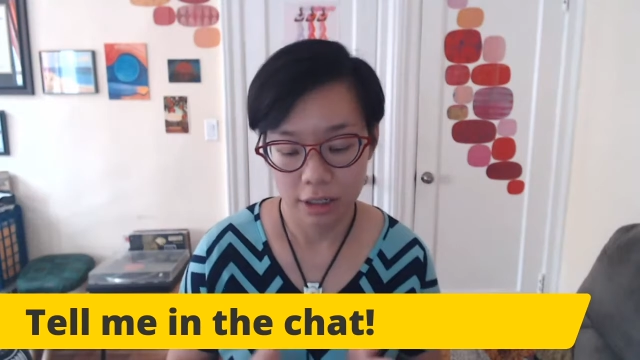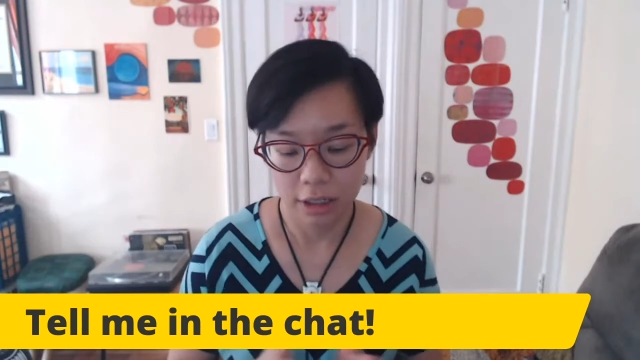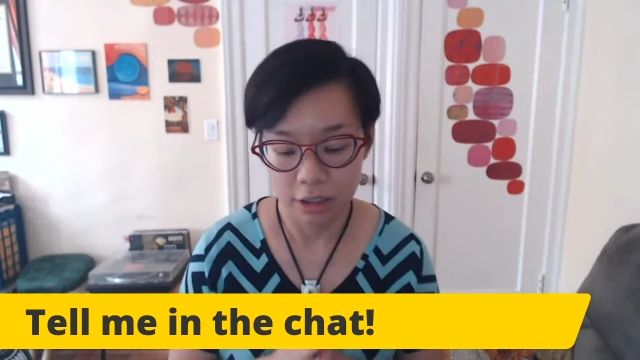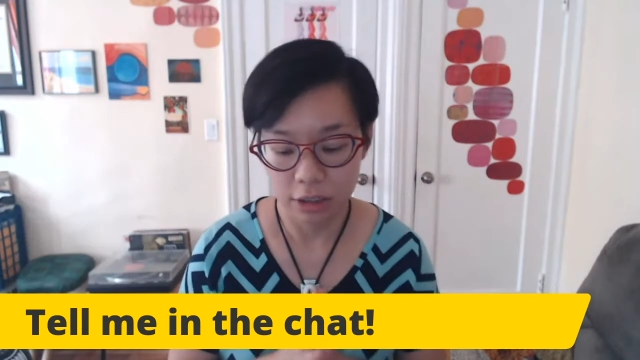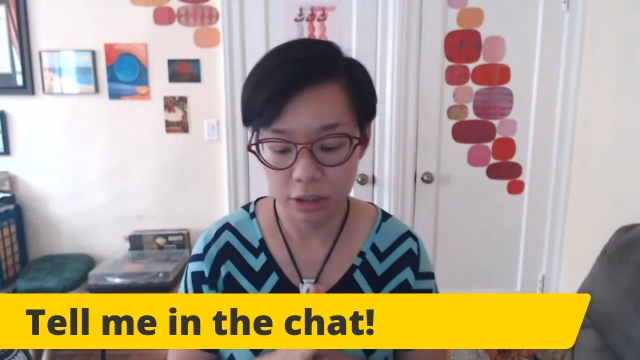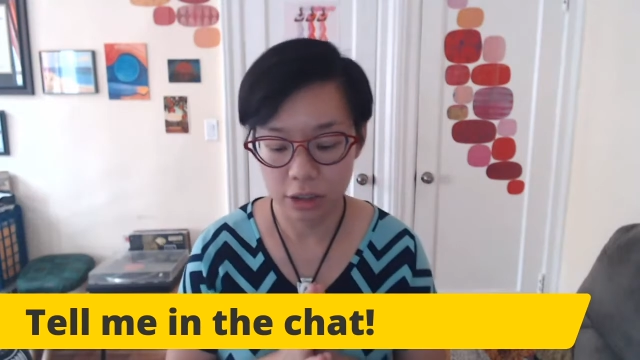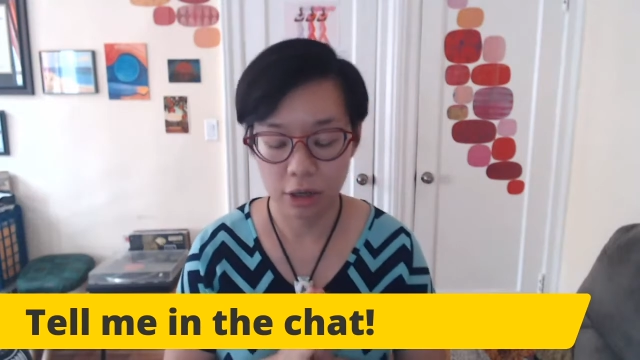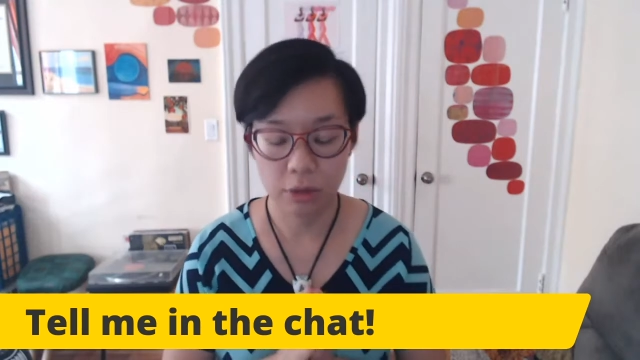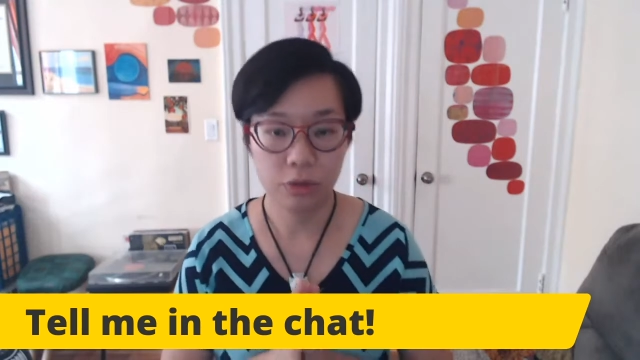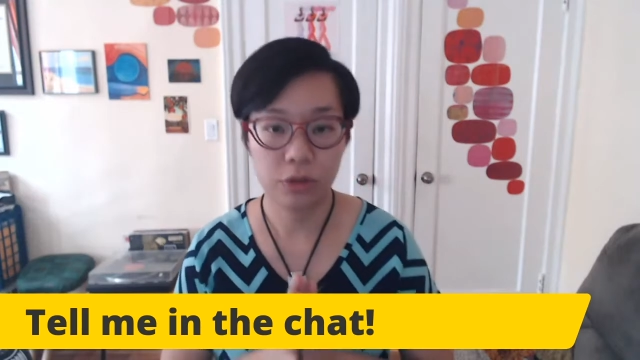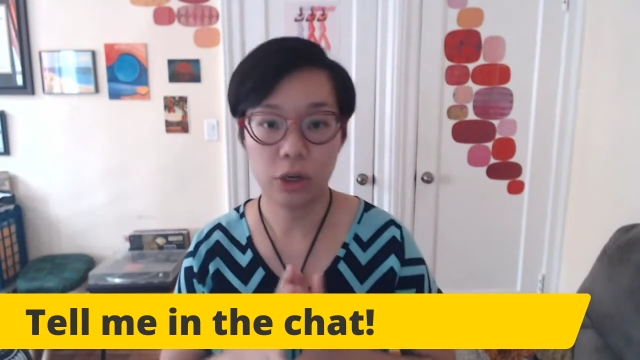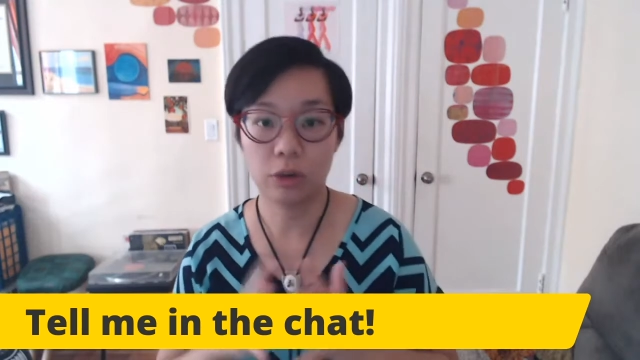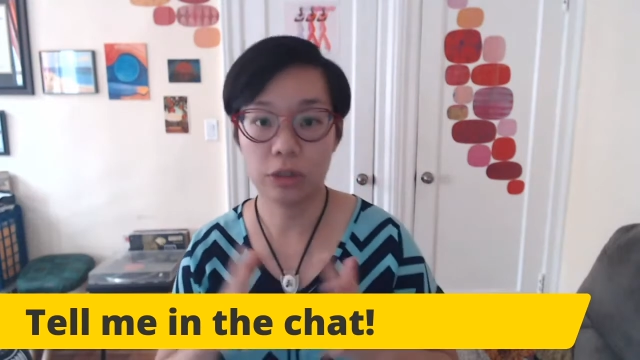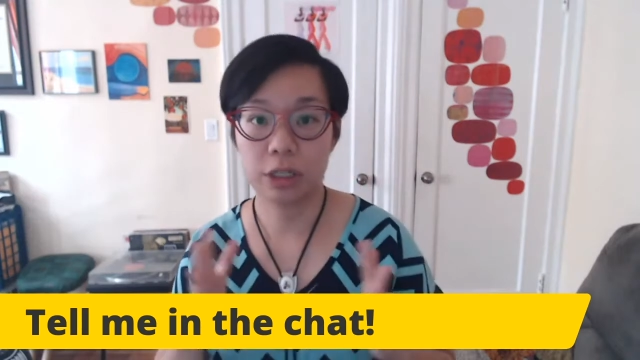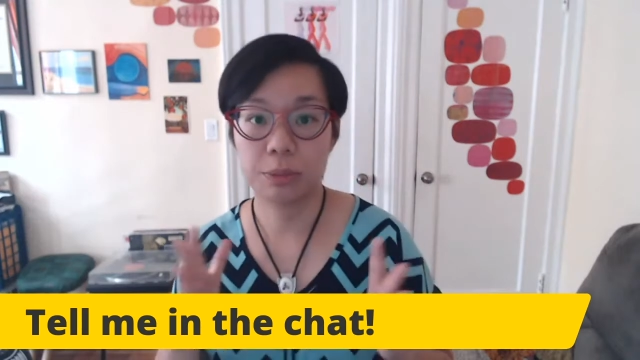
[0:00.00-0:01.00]
you know, the
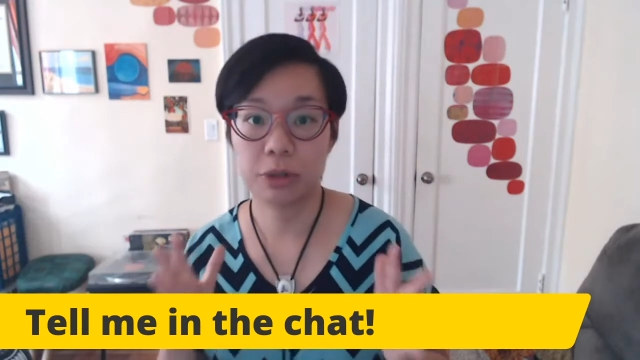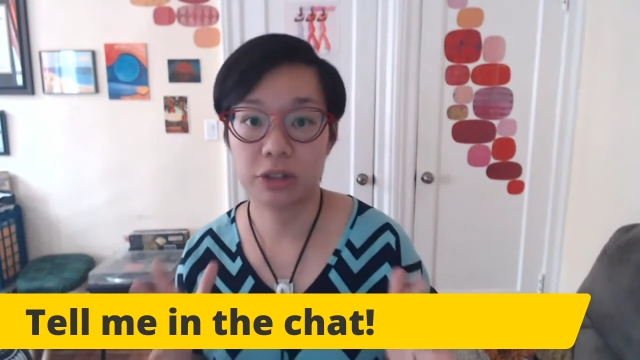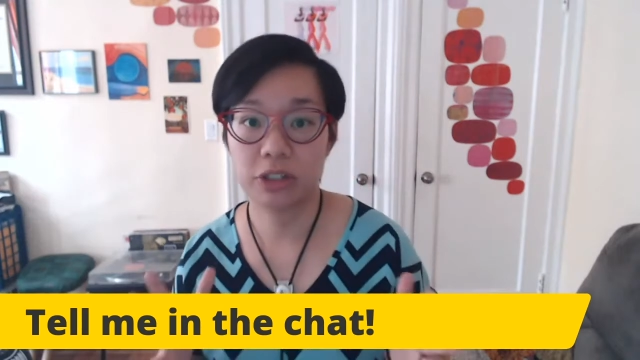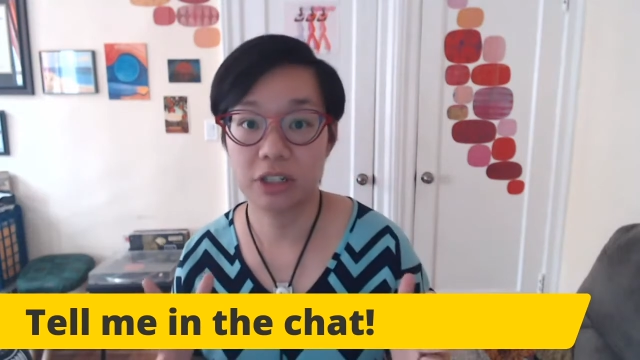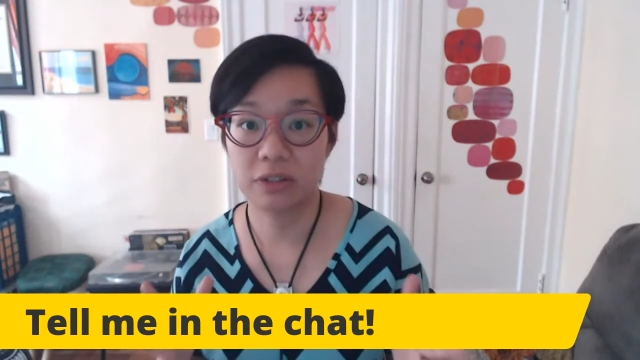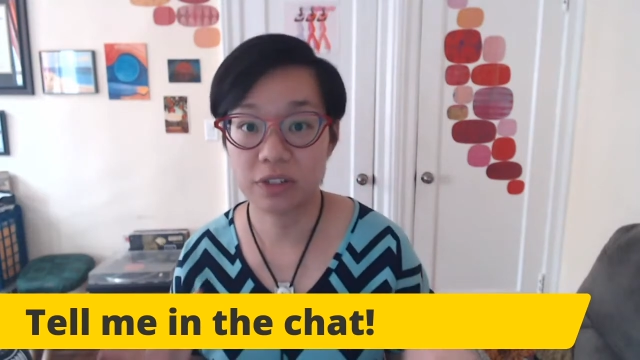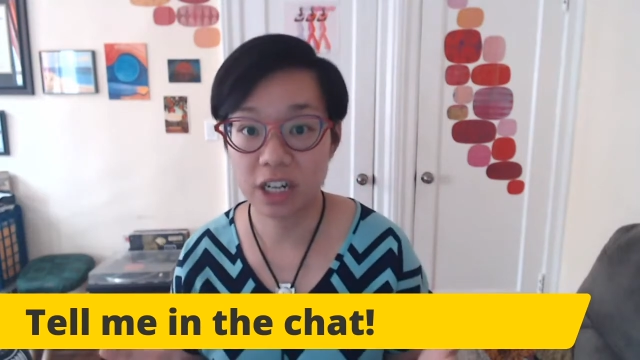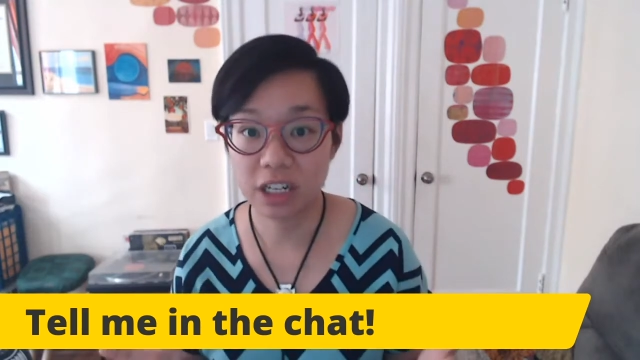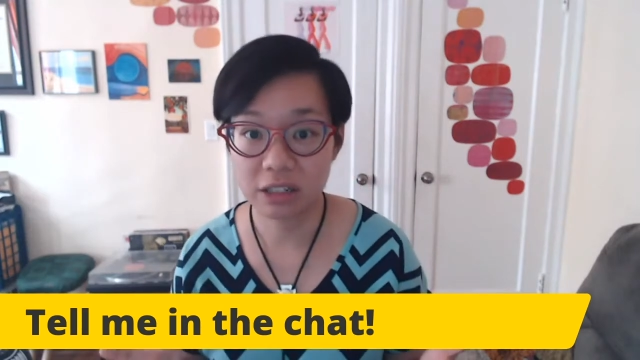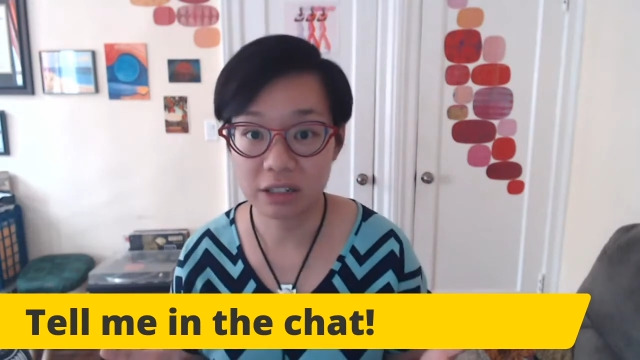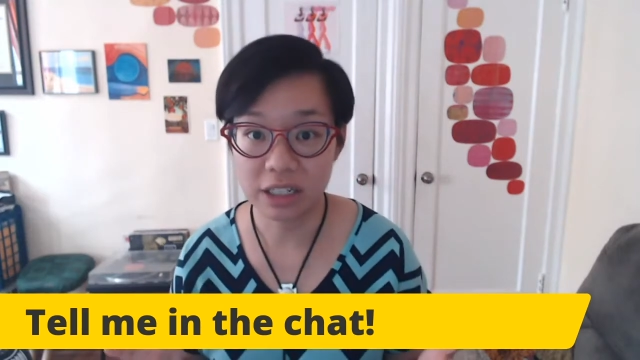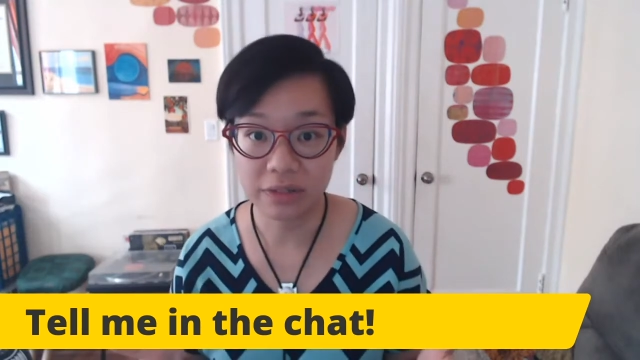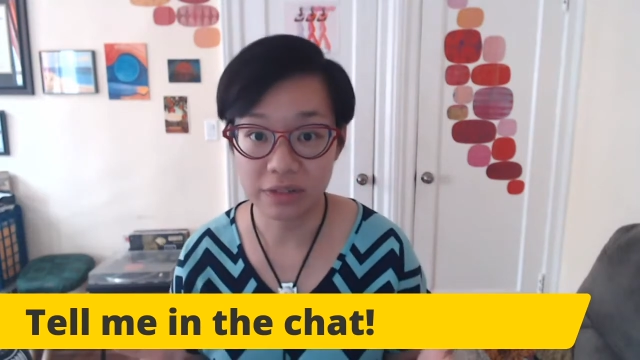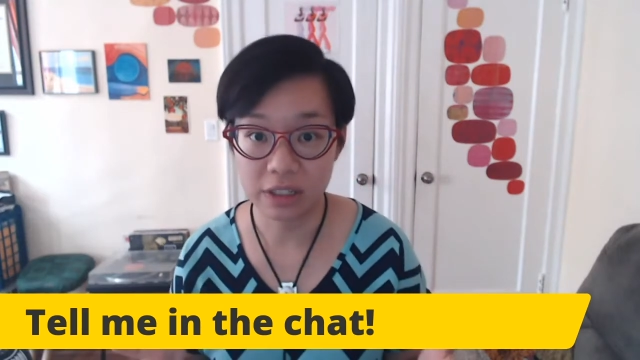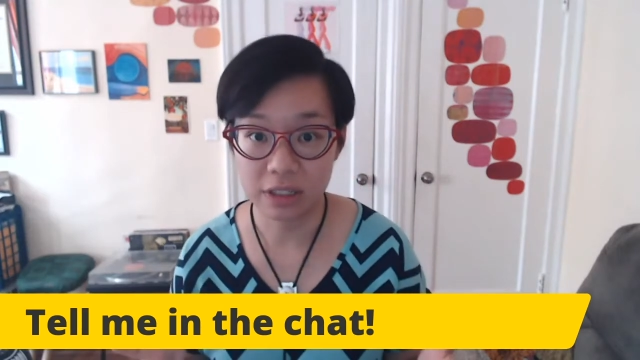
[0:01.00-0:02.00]
only person of color
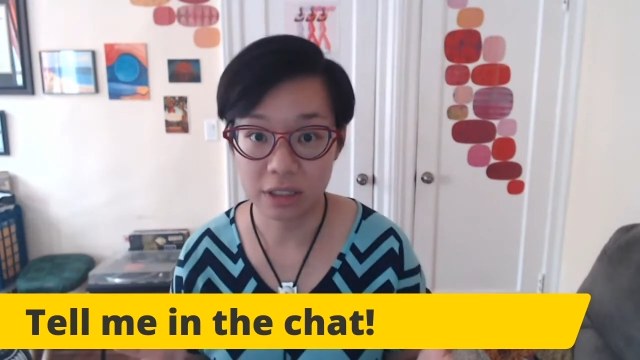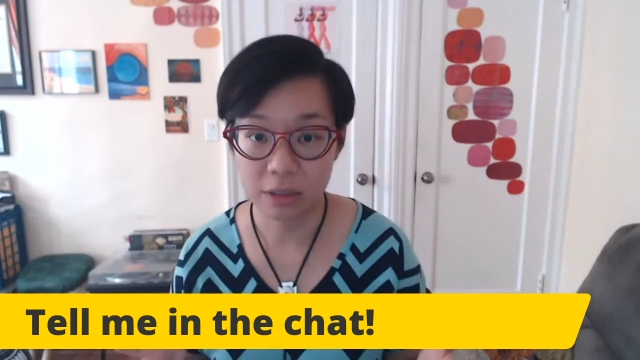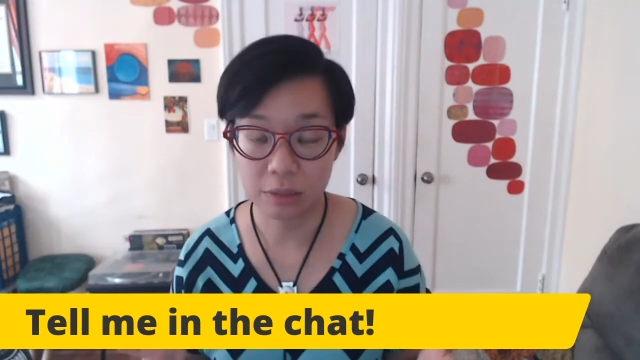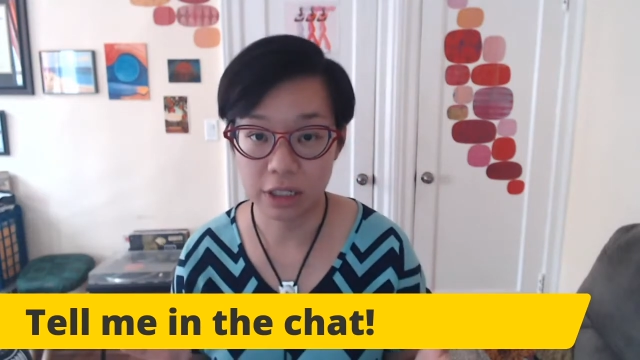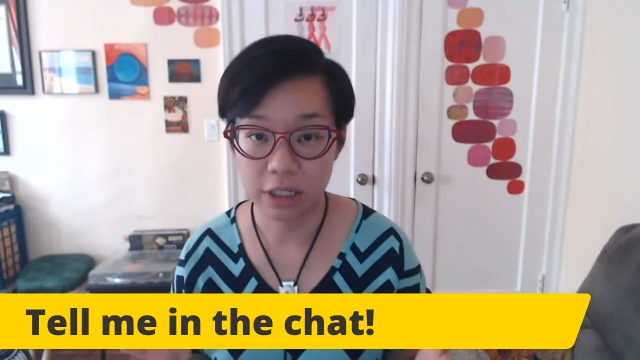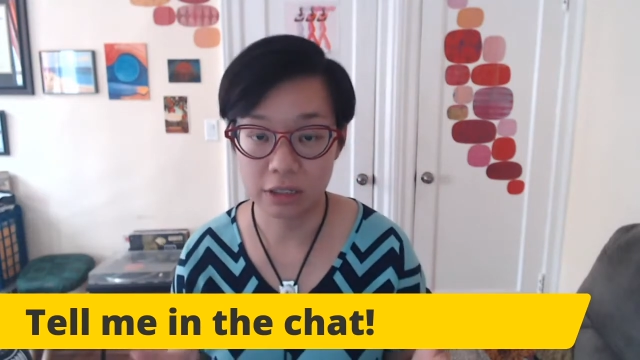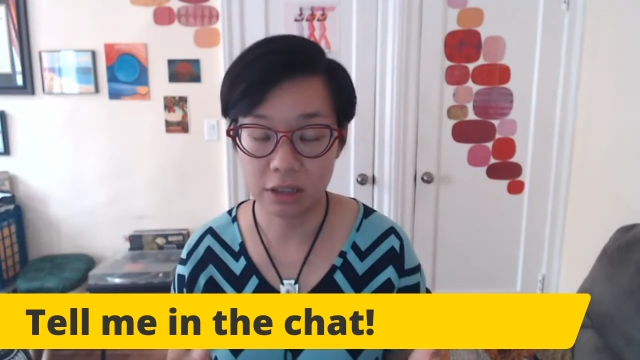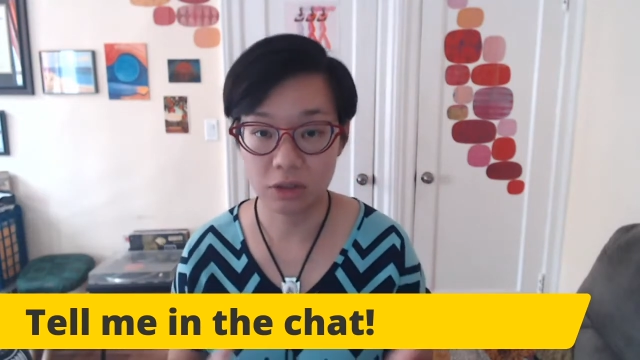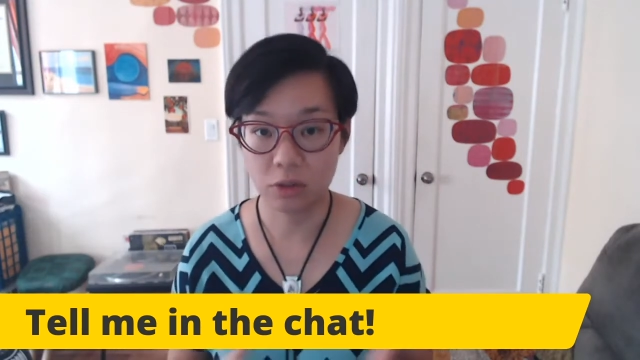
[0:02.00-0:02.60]
even in some cases,